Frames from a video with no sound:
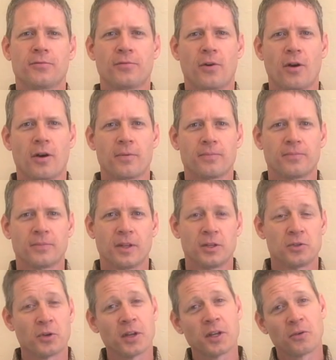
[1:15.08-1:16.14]
farm,
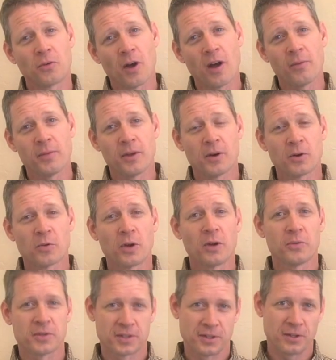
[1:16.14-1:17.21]
drinking raw milk when
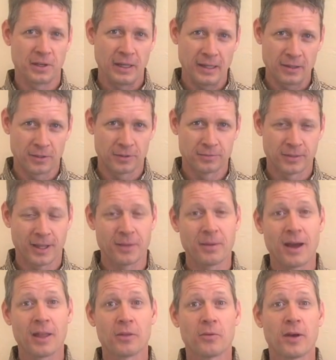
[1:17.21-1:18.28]
it was still legal. And
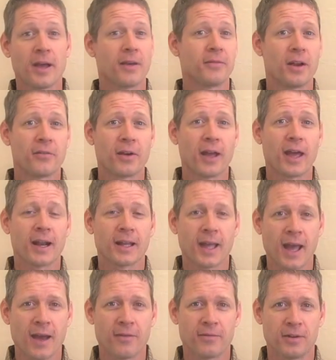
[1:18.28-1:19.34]
by the way, I've never had a
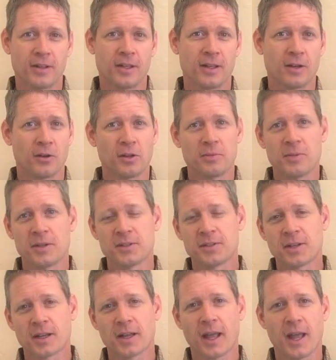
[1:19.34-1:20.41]
cavity and only been
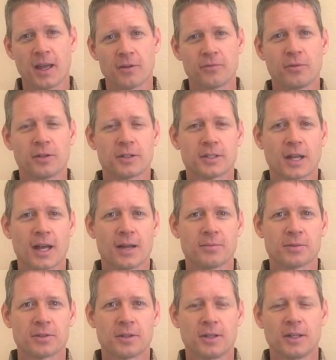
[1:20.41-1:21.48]
sick a handful of
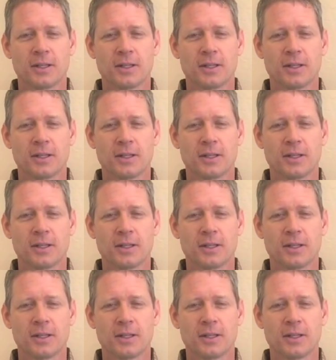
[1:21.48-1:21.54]
times.